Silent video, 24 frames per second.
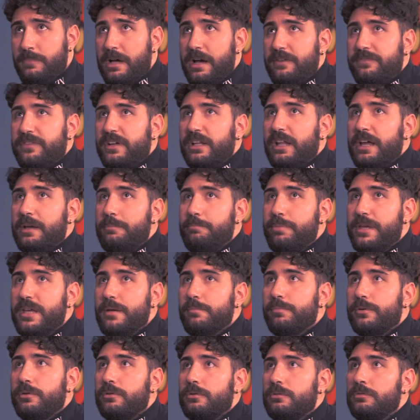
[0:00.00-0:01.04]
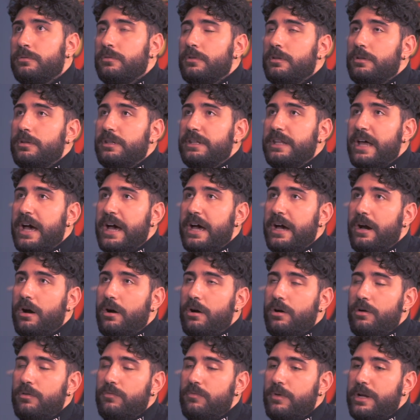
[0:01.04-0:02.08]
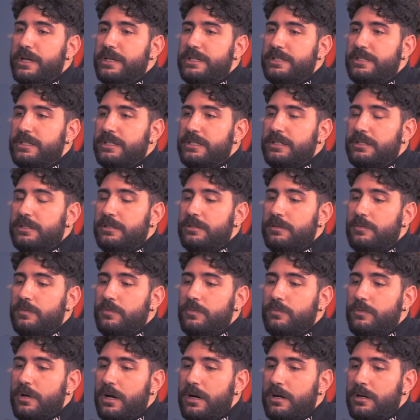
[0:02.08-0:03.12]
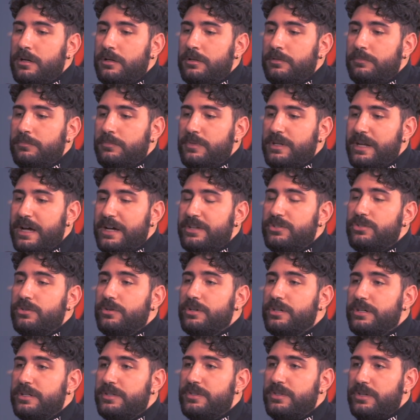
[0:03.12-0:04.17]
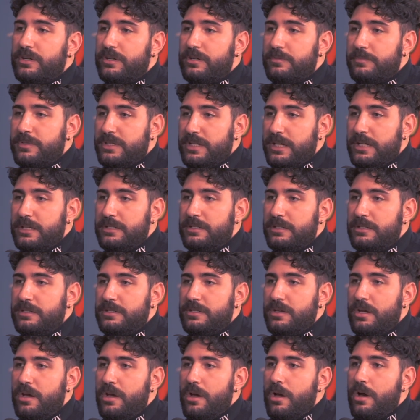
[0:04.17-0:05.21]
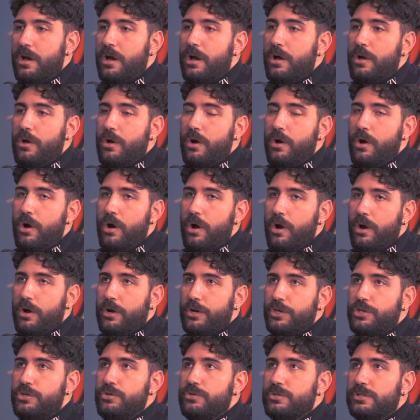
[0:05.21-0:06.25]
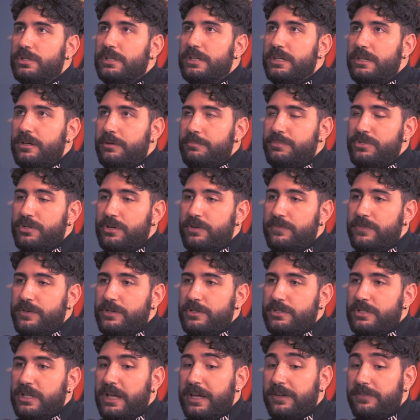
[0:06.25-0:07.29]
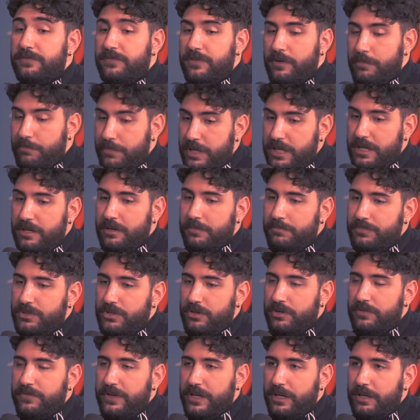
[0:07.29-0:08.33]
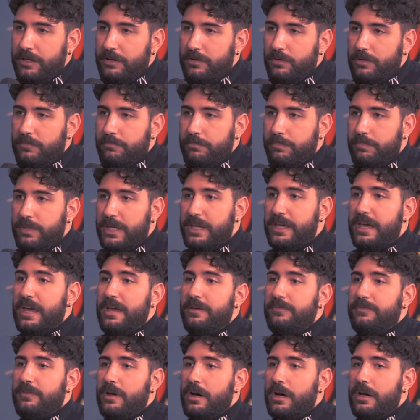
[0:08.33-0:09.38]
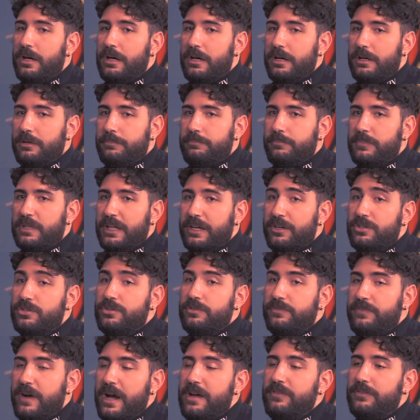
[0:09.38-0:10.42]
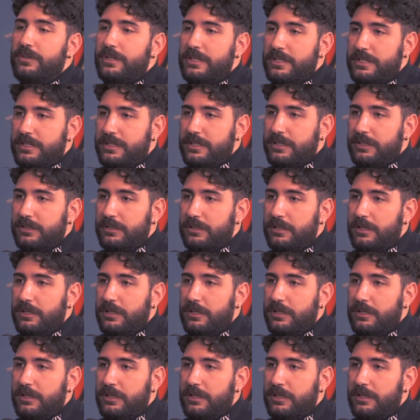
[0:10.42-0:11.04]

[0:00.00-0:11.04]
I feel like people that are raised in not so good circumstances are usually observers. Like for me, observing became like a survival instinct.